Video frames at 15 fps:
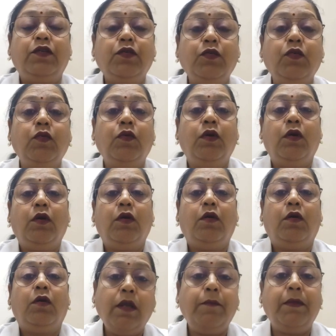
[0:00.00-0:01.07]
to
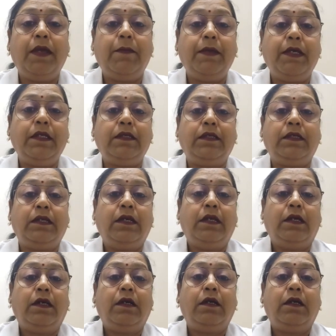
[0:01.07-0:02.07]
all babies